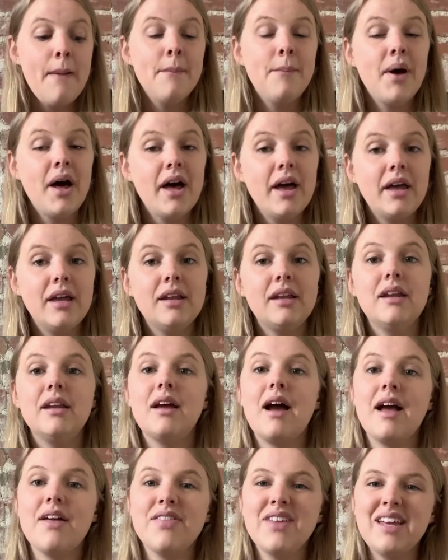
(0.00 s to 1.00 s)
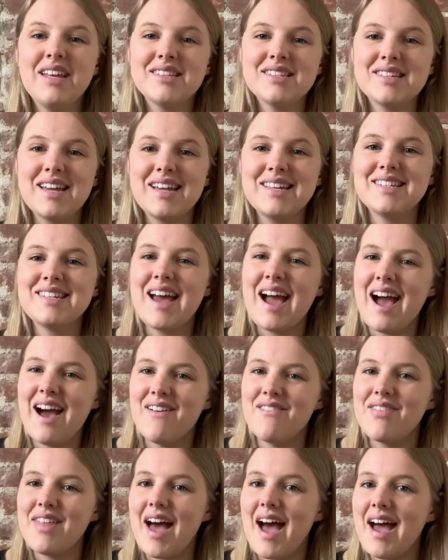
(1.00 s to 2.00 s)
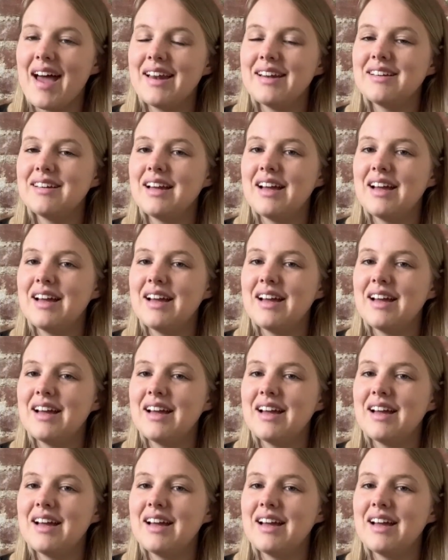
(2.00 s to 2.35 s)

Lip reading: but I think it's nice to have that